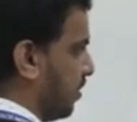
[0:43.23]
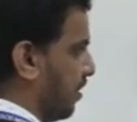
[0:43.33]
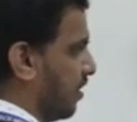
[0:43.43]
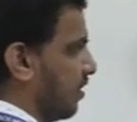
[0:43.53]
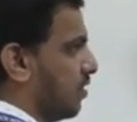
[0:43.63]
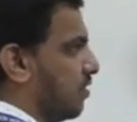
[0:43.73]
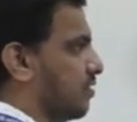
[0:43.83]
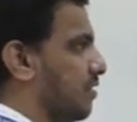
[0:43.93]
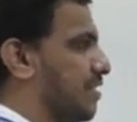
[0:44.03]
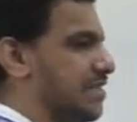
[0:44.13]
here
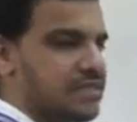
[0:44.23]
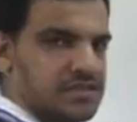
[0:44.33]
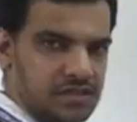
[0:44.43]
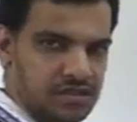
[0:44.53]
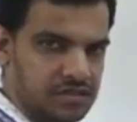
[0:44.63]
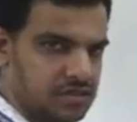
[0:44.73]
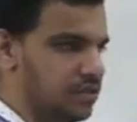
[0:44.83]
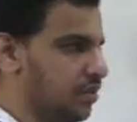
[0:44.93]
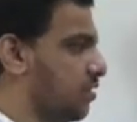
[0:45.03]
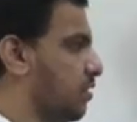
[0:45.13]
this
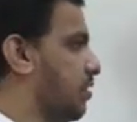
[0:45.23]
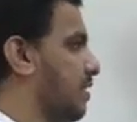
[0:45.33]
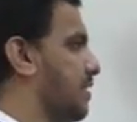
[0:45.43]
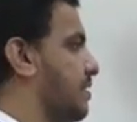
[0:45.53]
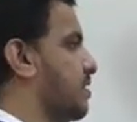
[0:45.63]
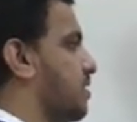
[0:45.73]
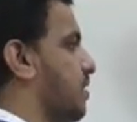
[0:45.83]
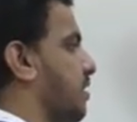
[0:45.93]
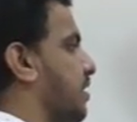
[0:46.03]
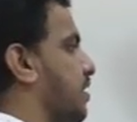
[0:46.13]
circle is
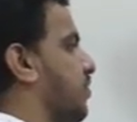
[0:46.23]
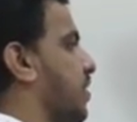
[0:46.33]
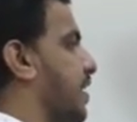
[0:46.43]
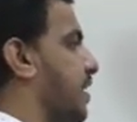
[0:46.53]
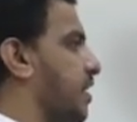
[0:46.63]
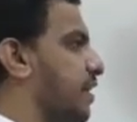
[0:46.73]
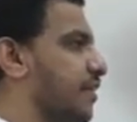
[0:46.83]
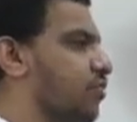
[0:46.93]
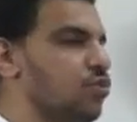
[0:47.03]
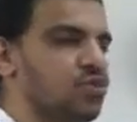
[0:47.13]
divided
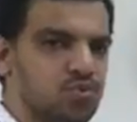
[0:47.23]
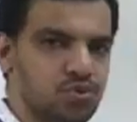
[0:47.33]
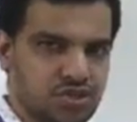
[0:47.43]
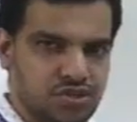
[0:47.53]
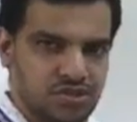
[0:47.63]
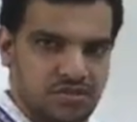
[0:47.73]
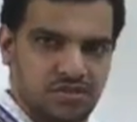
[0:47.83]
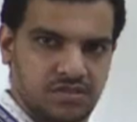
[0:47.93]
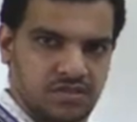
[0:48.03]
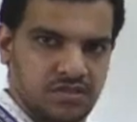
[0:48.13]
into two
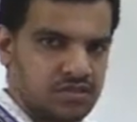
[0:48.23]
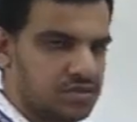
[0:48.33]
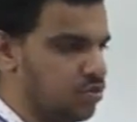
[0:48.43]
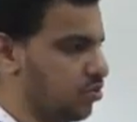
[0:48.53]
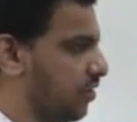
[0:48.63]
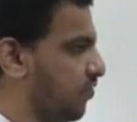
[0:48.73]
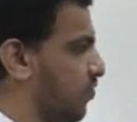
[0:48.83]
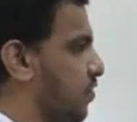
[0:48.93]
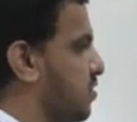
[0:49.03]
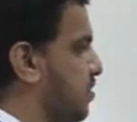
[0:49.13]
regions. Okay,
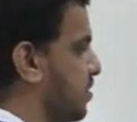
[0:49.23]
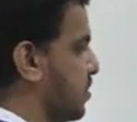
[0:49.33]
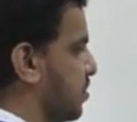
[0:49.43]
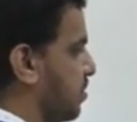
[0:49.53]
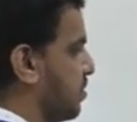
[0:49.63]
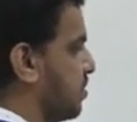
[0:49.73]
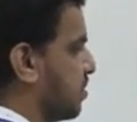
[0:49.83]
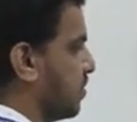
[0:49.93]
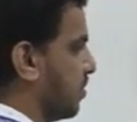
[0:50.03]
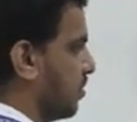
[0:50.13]
first region
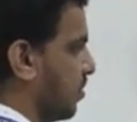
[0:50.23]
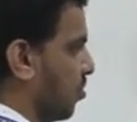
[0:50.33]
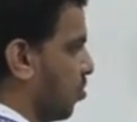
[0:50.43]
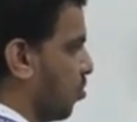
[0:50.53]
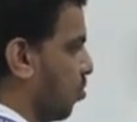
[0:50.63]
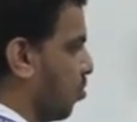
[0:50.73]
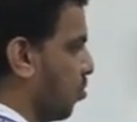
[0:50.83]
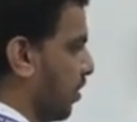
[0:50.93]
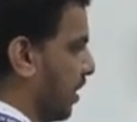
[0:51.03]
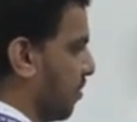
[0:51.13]
is
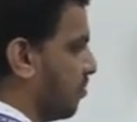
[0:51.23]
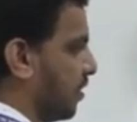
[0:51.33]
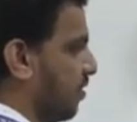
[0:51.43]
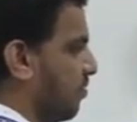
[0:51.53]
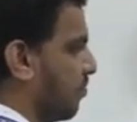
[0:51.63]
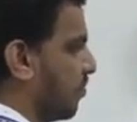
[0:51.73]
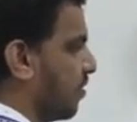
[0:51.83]
OAB.